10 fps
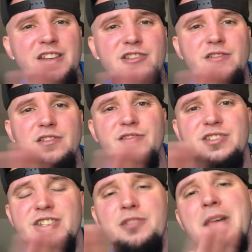you
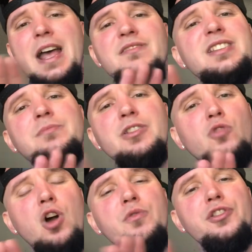still may have something
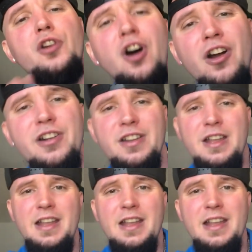wrong with your heart.